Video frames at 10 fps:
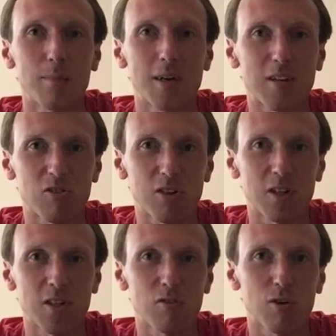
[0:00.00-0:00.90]
next
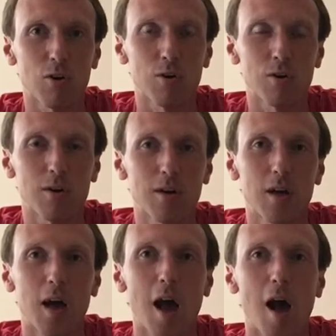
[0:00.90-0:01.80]
year. So
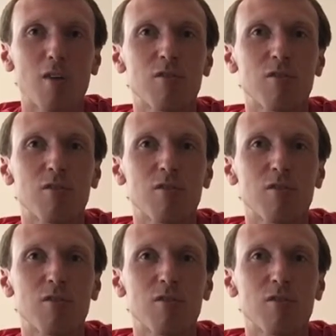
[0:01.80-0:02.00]
I